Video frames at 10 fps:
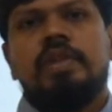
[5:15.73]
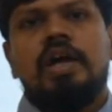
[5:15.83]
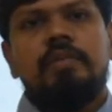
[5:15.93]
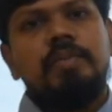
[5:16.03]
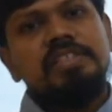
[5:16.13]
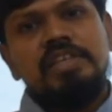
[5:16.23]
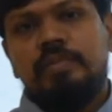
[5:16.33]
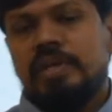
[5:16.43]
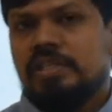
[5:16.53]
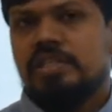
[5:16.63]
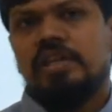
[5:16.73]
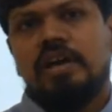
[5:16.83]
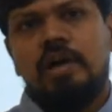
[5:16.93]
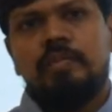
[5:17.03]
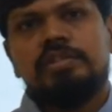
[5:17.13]
measurements is the
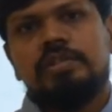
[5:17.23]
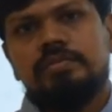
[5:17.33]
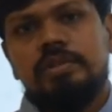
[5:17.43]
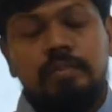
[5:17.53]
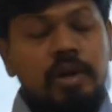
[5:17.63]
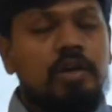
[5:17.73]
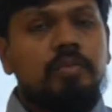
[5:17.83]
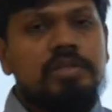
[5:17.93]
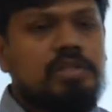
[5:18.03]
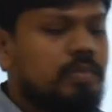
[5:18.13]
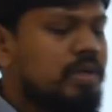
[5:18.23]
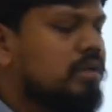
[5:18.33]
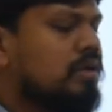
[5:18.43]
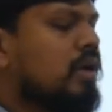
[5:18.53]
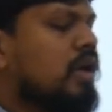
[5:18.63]
common subject, not measurement
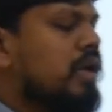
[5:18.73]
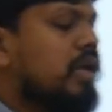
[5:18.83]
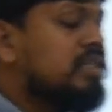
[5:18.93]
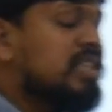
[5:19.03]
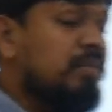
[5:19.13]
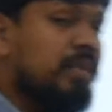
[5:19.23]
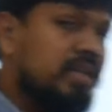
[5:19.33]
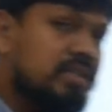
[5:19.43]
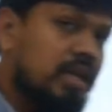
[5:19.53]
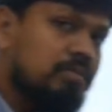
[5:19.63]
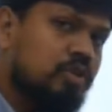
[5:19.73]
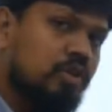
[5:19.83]
in some exams.